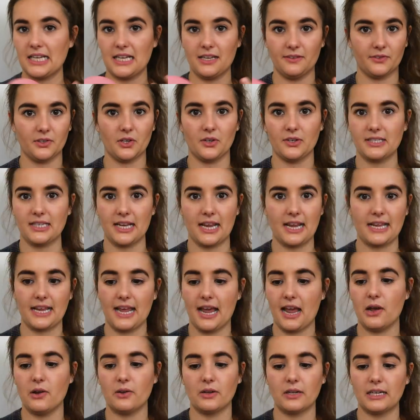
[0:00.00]
even though I take
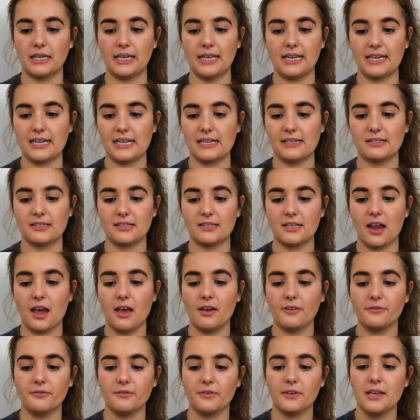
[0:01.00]
it out and clean it and
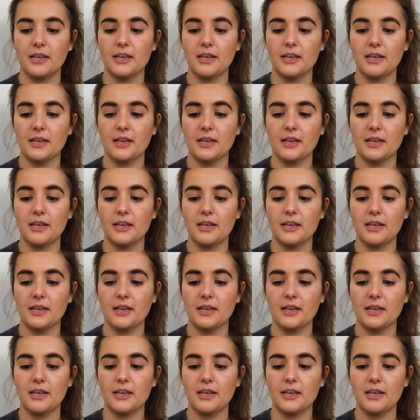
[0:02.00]
stuff.